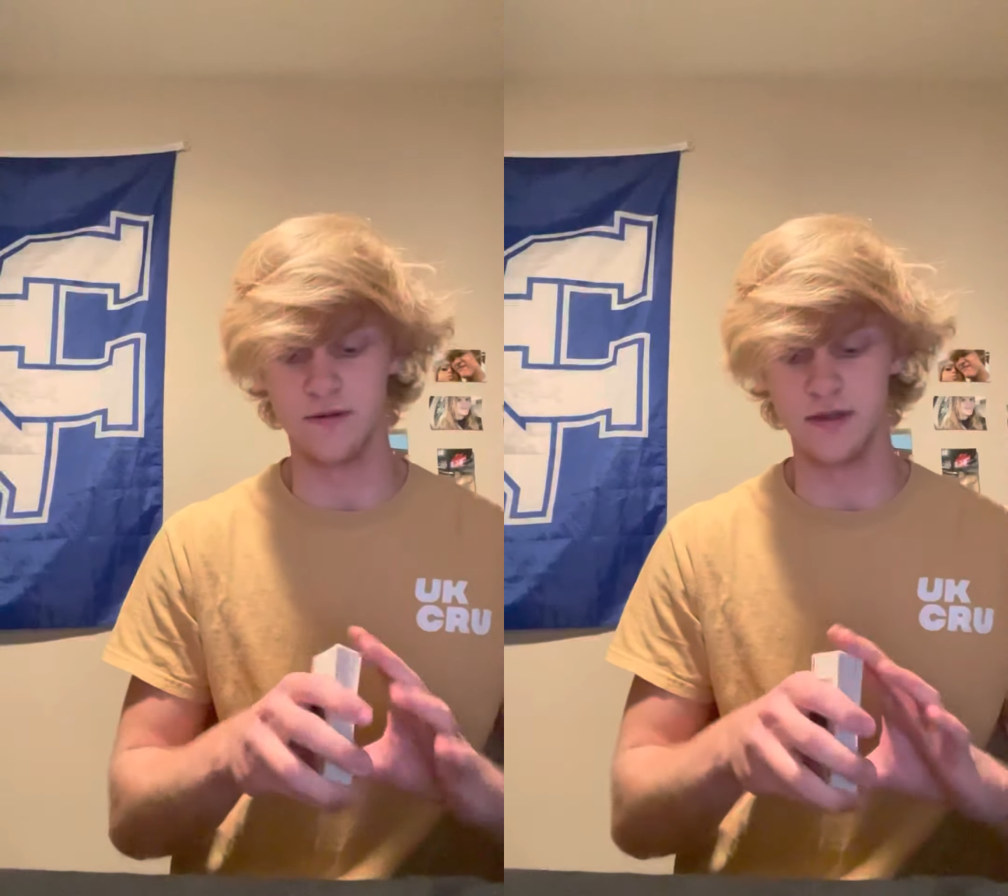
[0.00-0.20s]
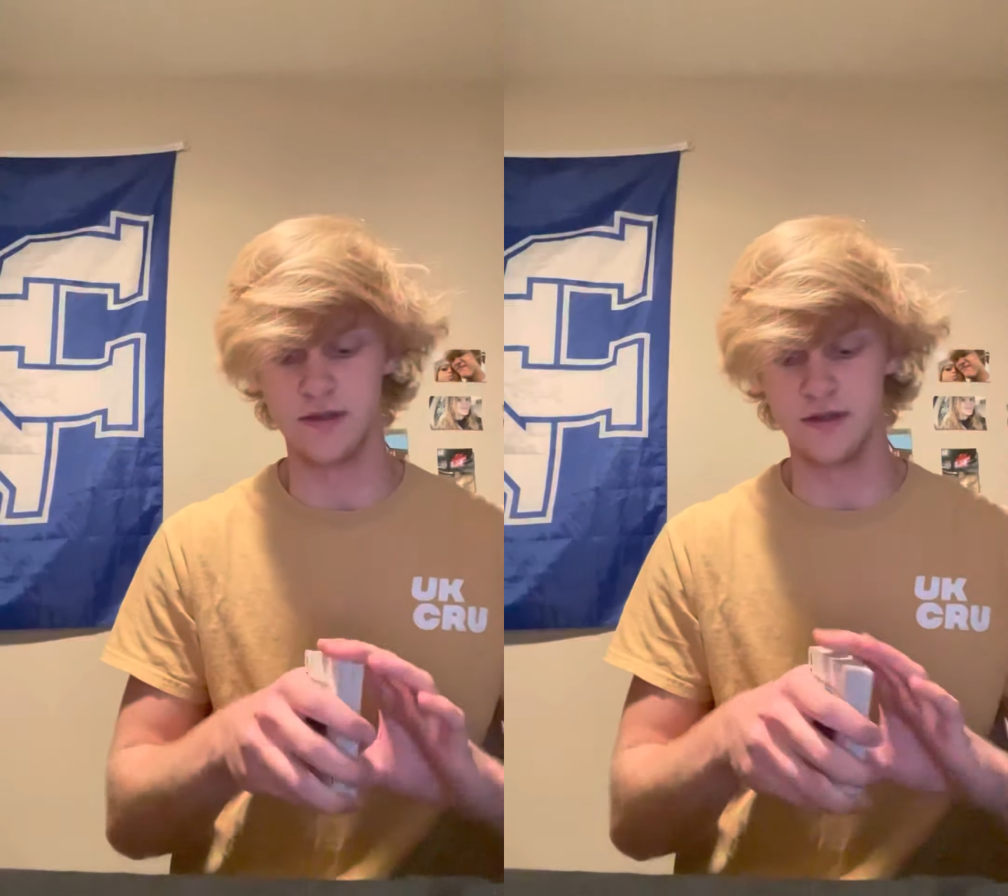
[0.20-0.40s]

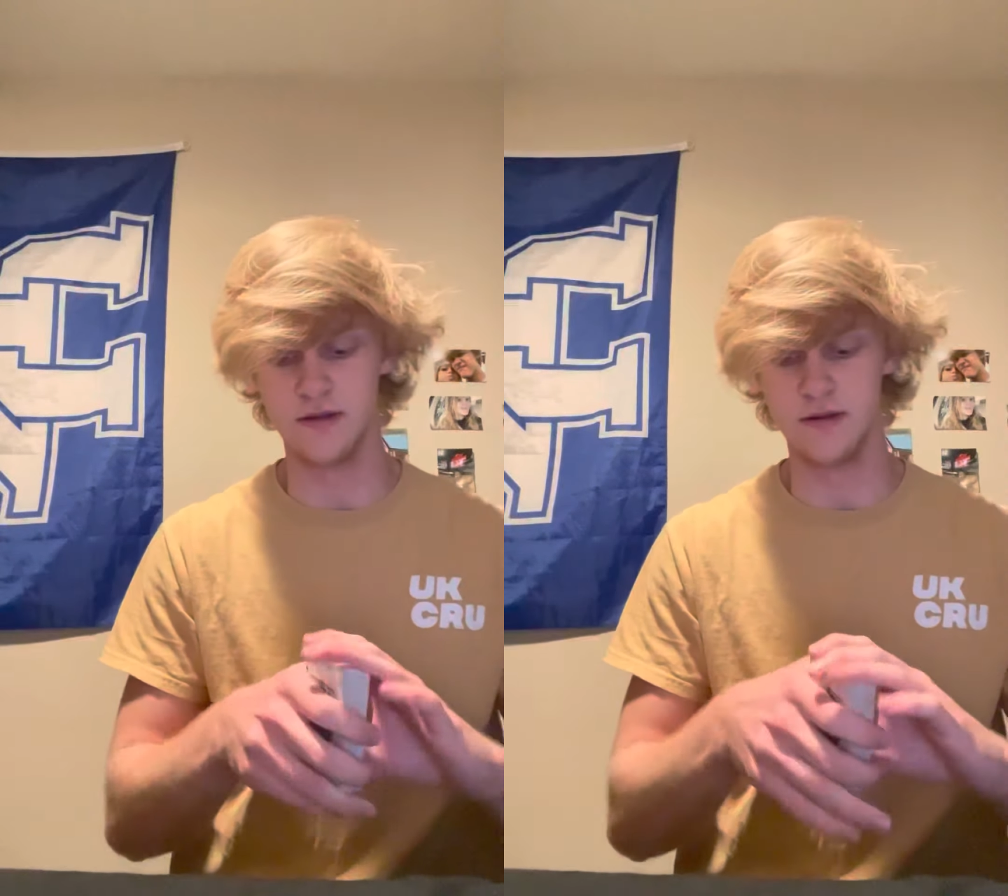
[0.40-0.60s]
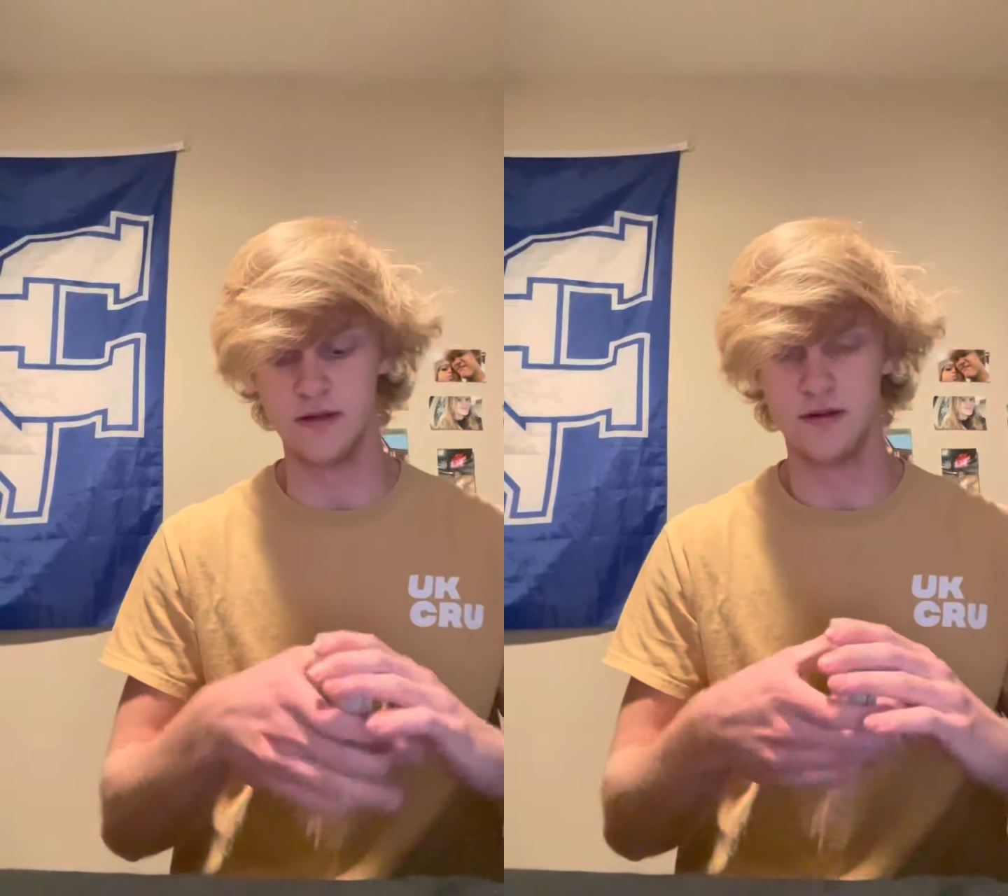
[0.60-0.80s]
ways you can
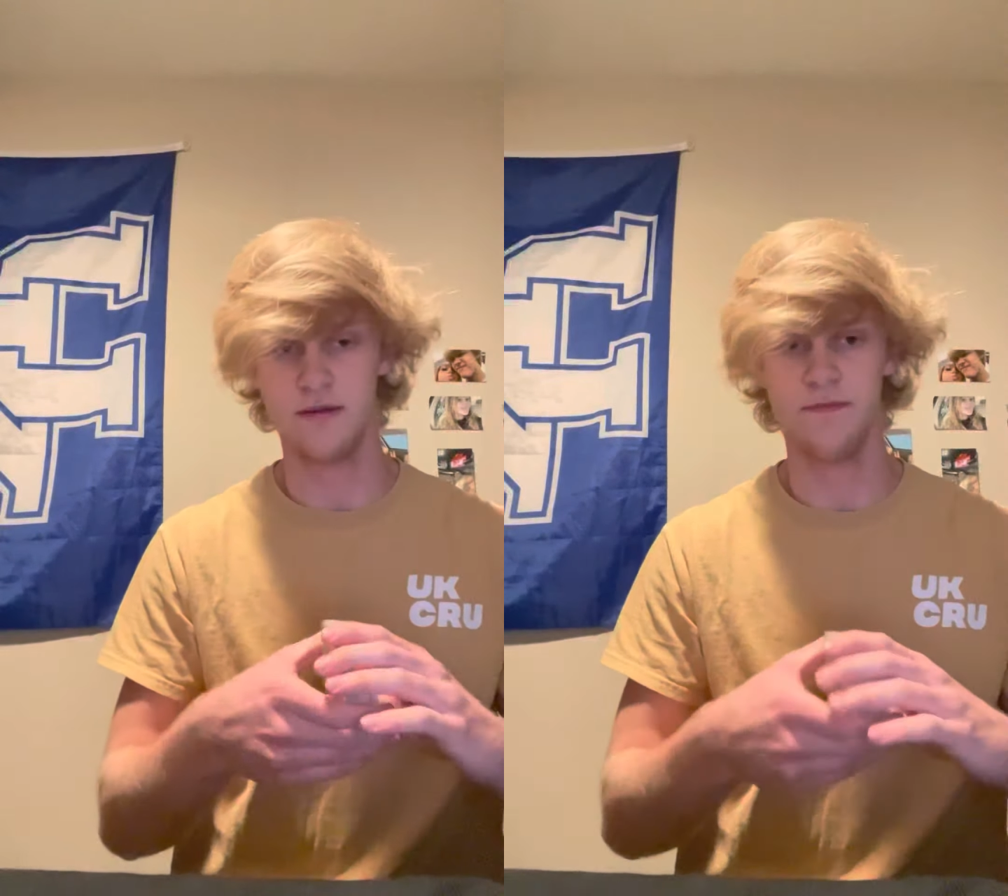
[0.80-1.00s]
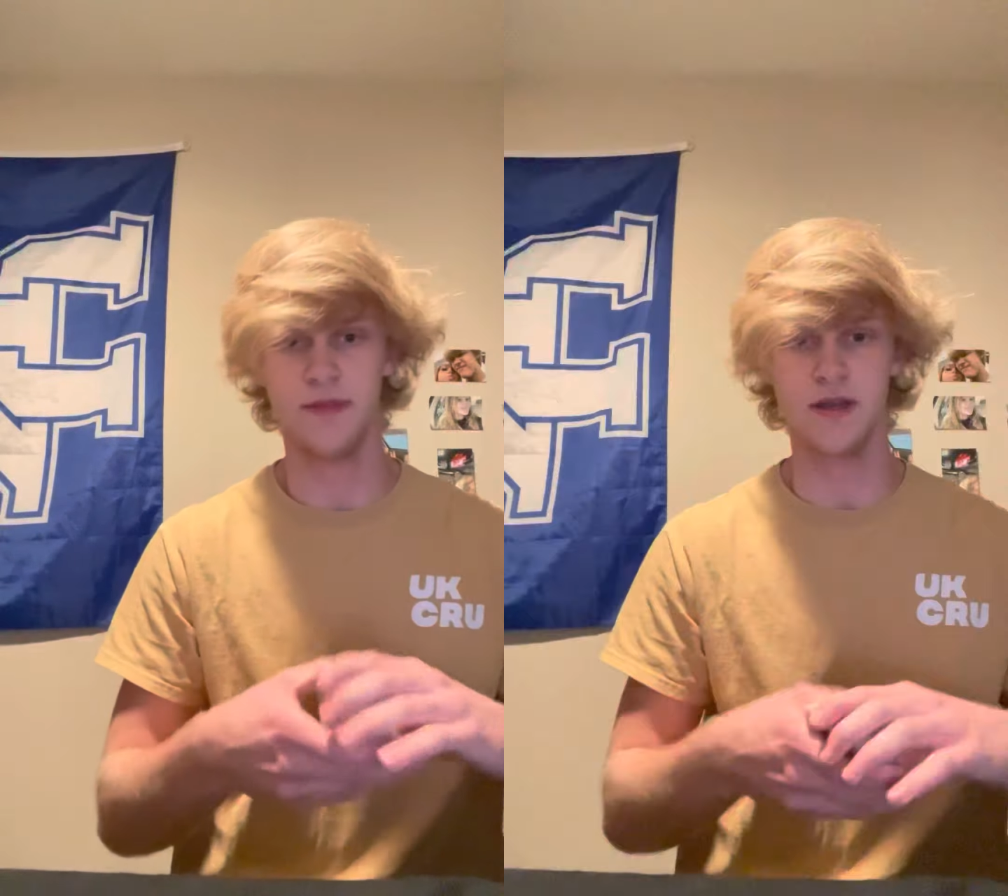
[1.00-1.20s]
do it.
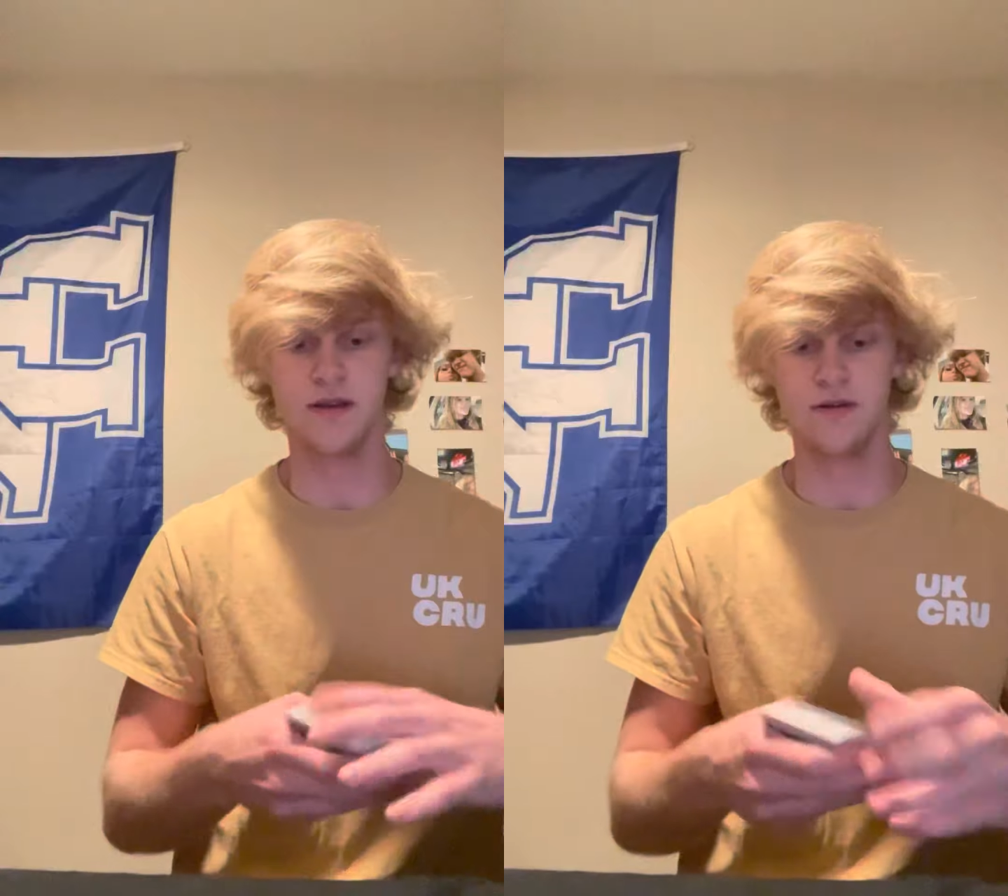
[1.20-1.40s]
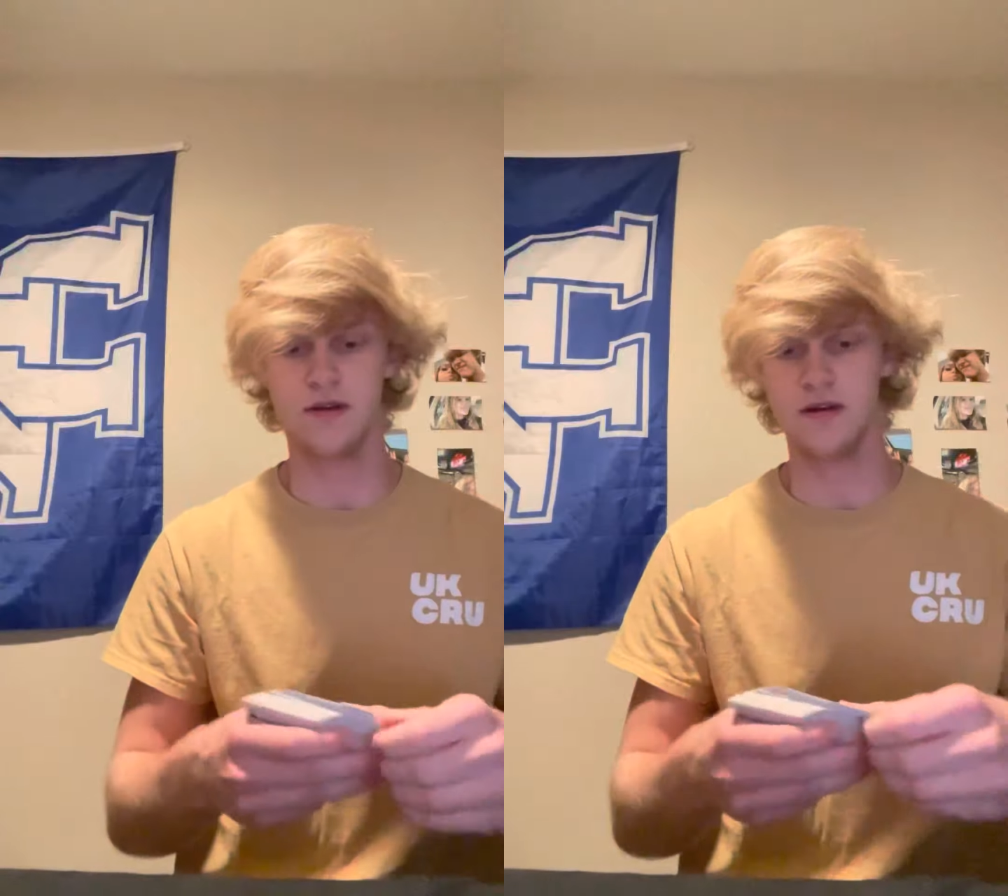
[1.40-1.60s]
Like
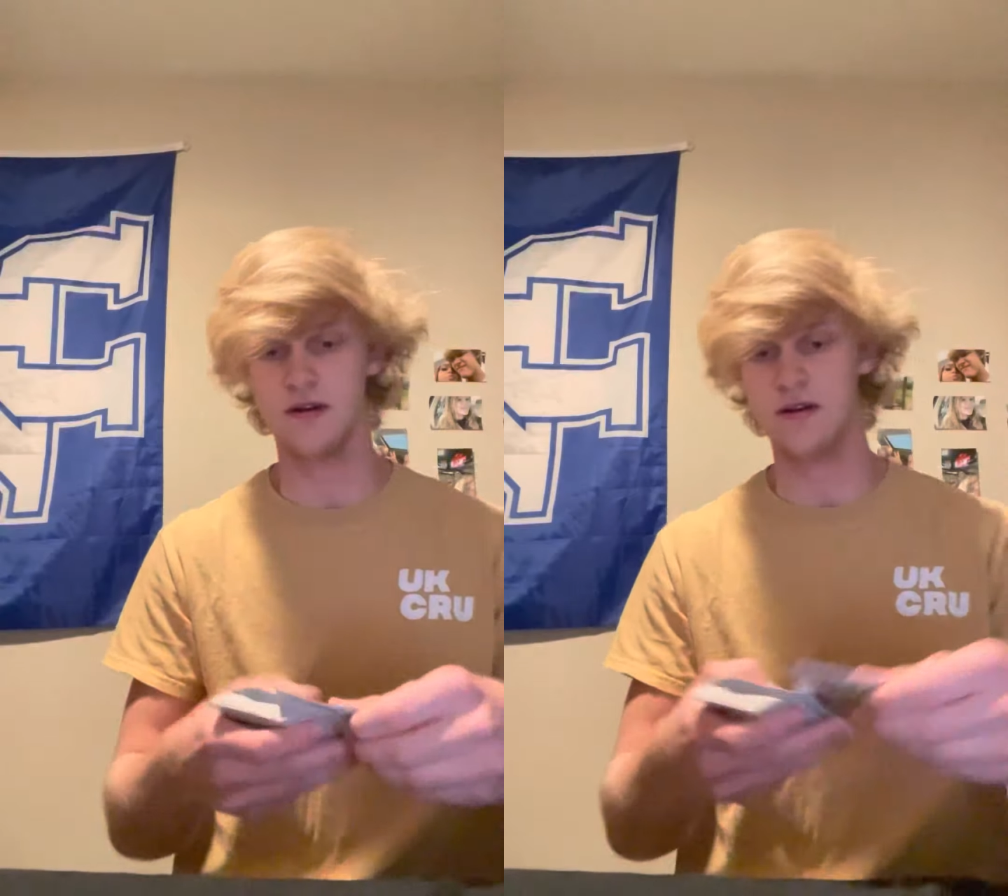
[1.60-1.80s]
you can